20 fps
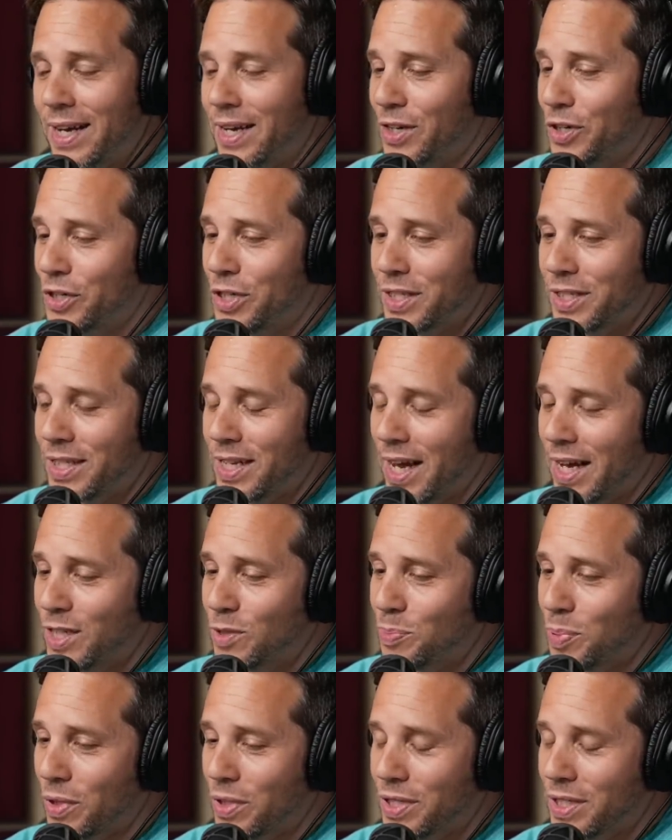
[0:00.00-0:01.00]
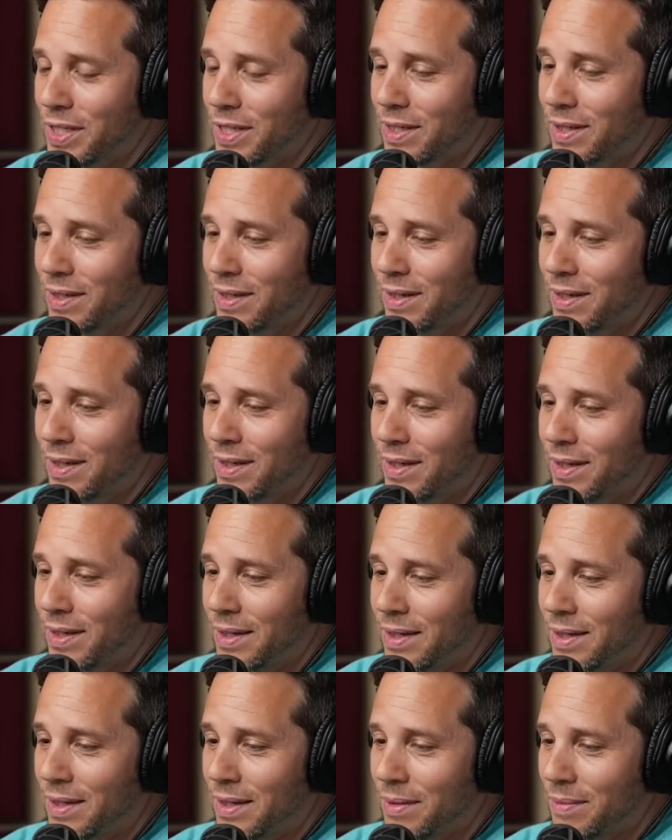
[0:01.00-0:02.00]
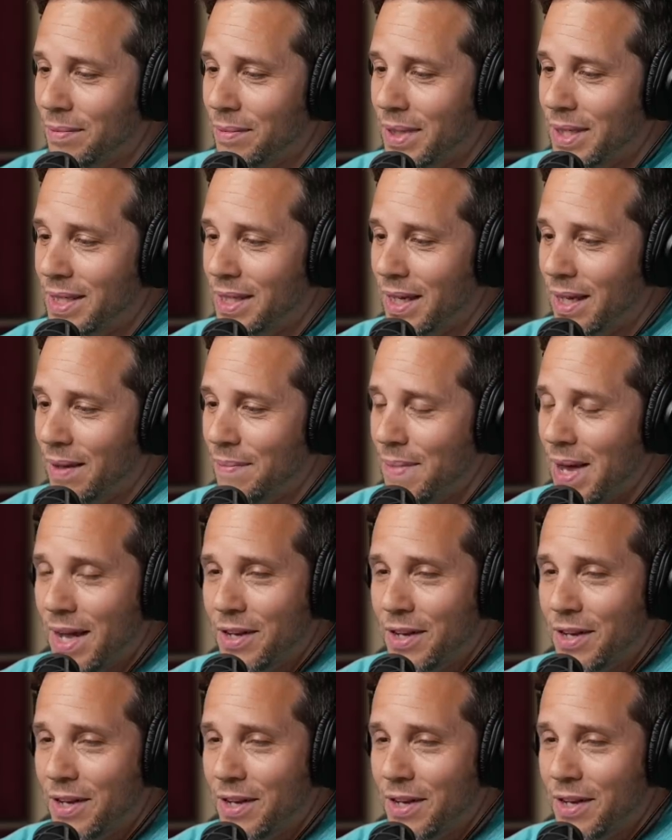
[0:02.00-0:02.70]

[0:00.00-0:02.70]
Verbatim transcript: I hear she's a nice person, but uh,